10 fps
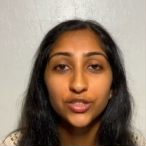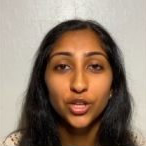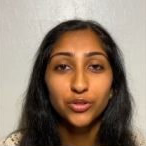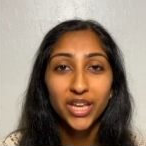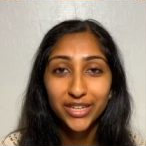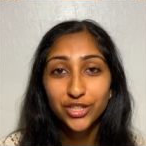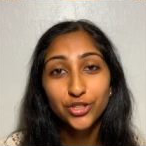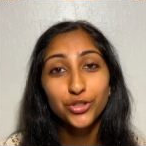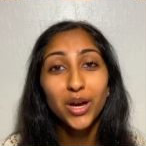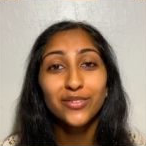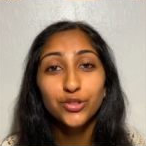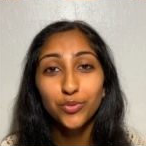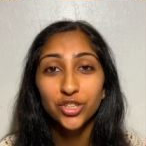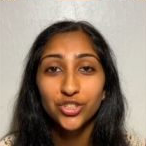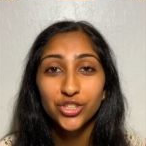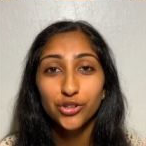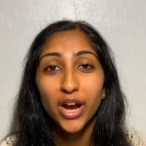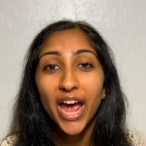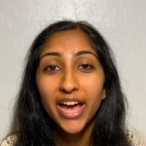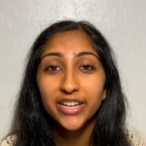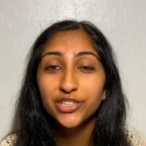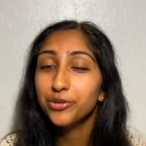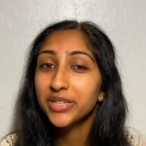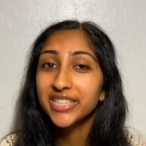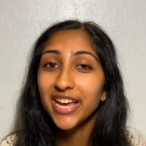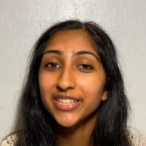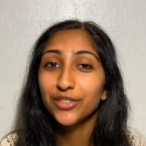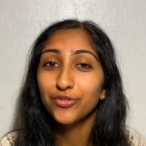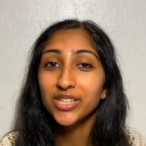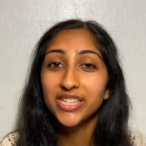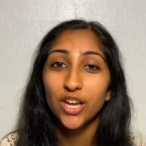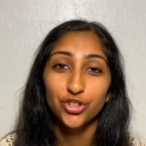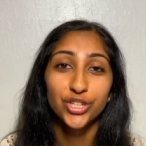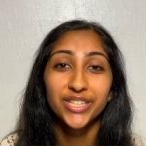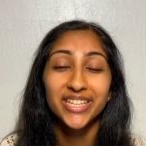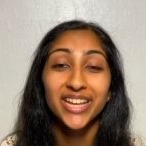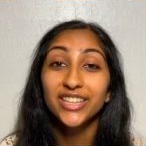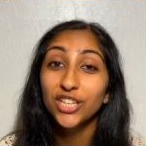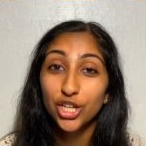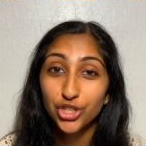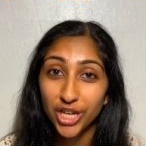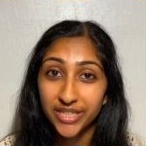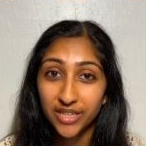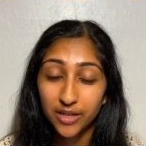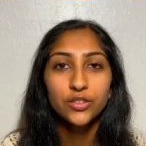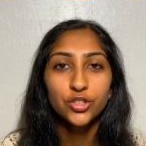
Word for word: So yes, you do have to register ahead to attend different sessions in the agenda.